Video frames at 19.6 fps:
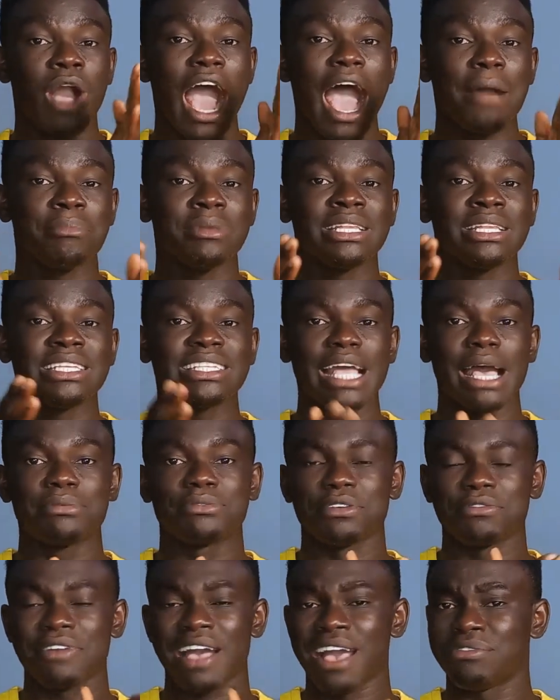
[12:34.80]
how many types
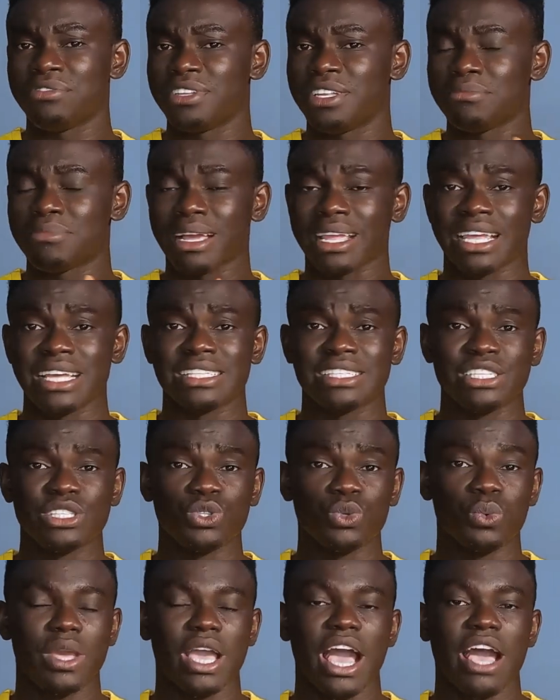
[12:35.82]
of affiliate marketing
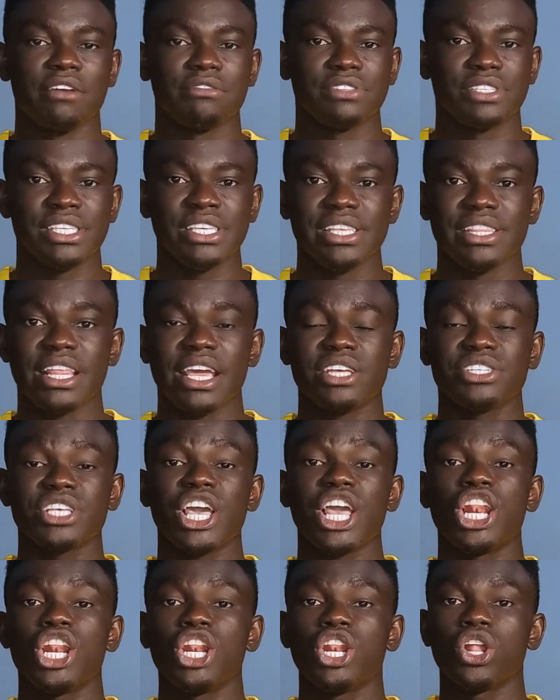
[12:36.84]
do we have? See,
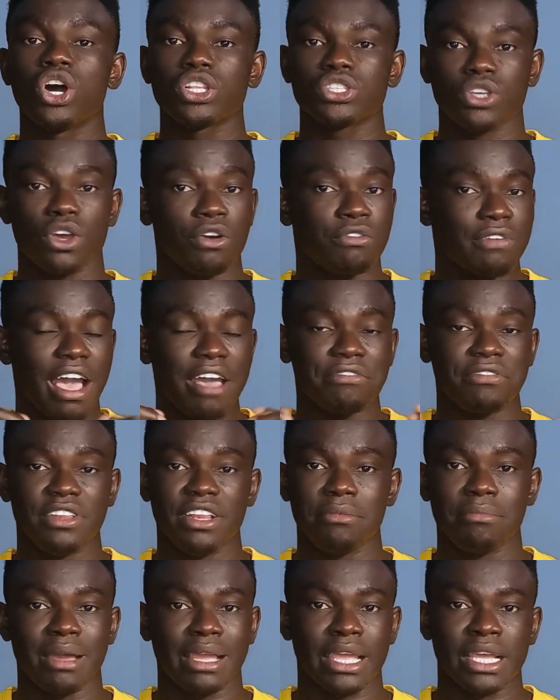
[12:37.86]
there's a lot of
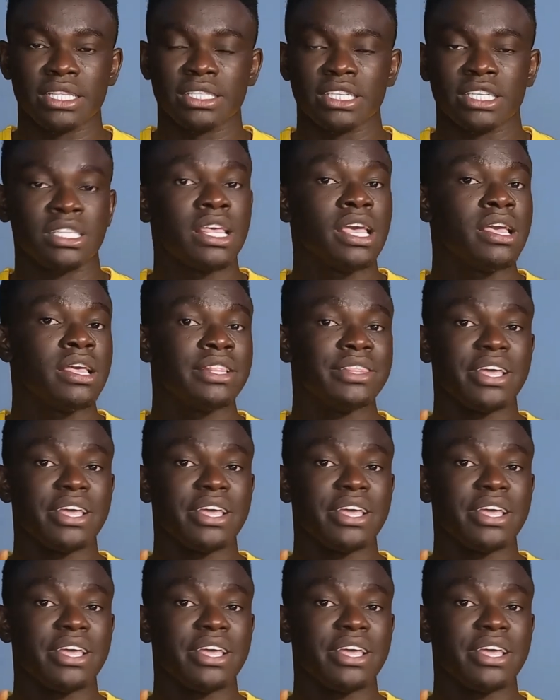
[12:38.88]
affiliate marketing.